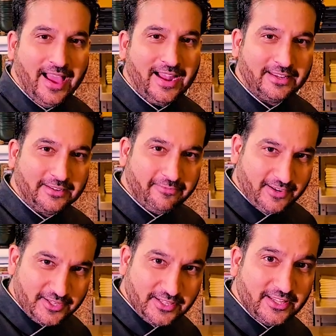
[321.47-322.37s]
at
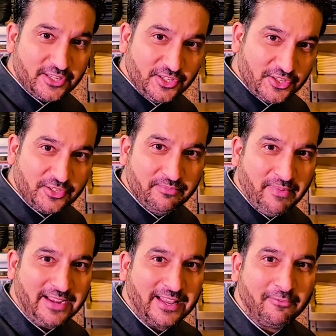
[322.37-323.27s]
first this dish
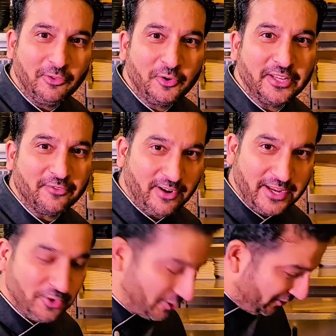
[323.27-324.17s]
might have looked runny
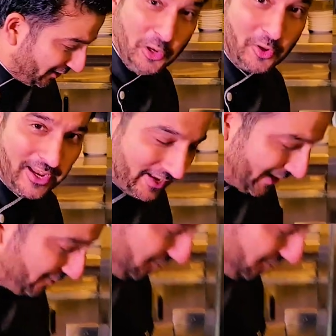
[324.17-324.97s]
to you. Look at now.